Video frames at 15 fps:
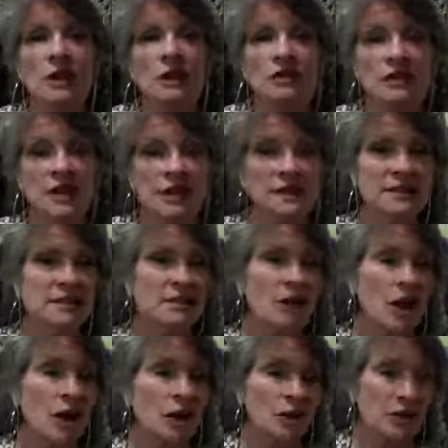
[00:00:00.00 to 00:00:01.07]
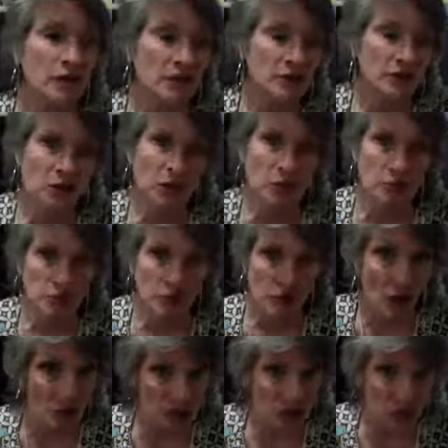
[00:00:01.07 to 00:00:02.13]
chances are your next door neighbor is
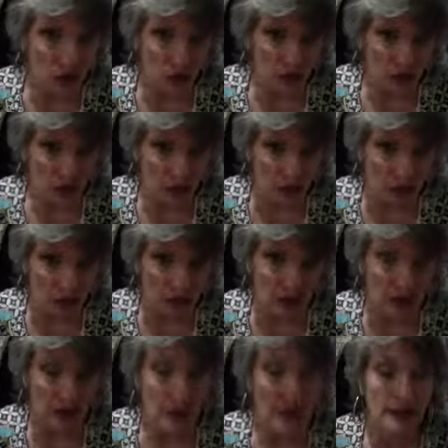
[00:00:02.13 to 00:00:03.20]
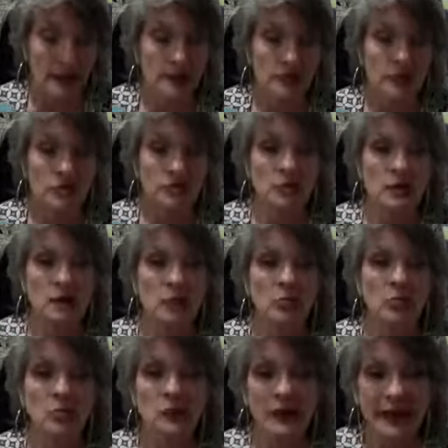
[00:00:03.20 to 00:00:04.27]
also experiencing it and they're doing a
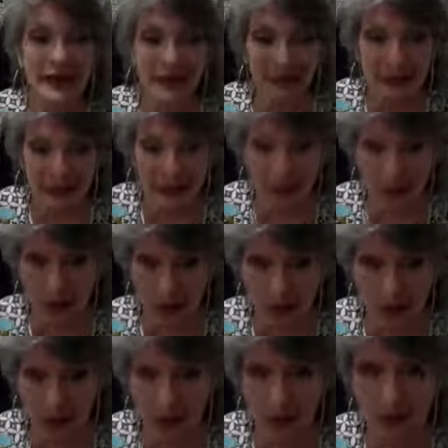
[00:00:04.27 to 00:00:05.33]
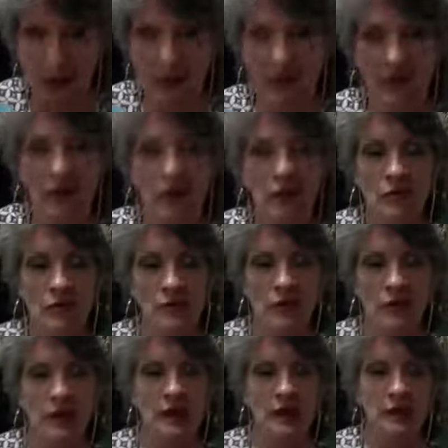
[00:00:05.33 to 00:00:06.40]
blanket targeting of, of
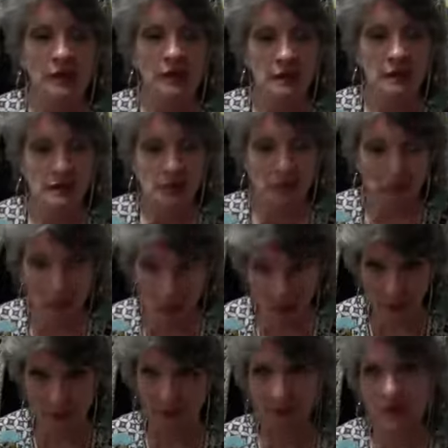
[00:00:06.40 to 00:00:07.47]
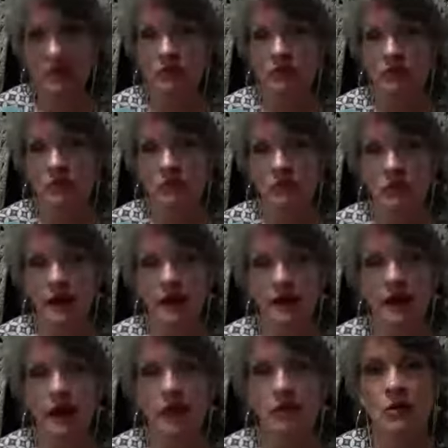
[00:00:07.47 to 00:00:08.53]
like the population right
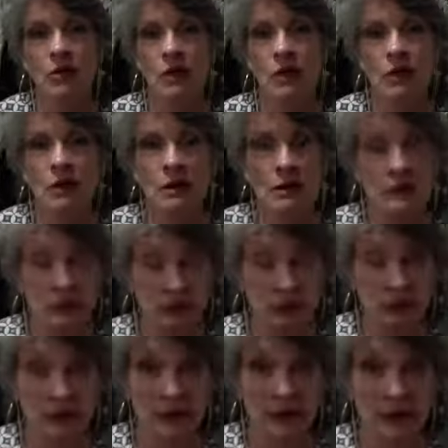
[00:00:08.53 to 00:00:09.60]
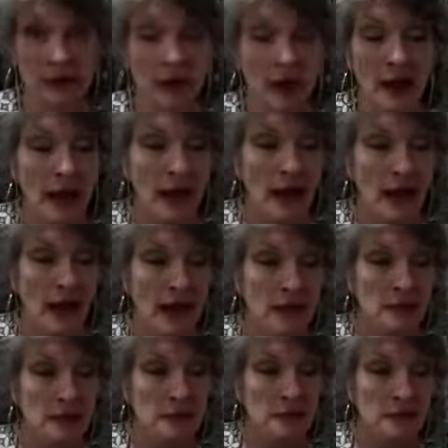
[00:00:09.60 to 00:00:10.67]
now, clearly.
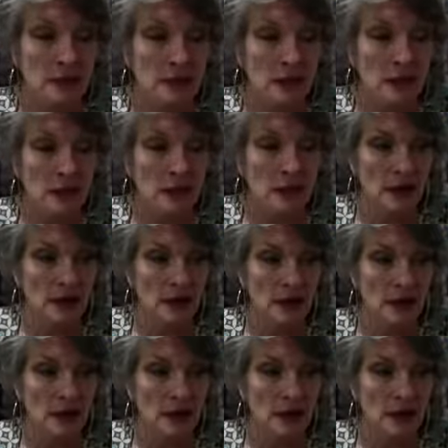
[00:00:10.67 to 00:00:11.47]
And they're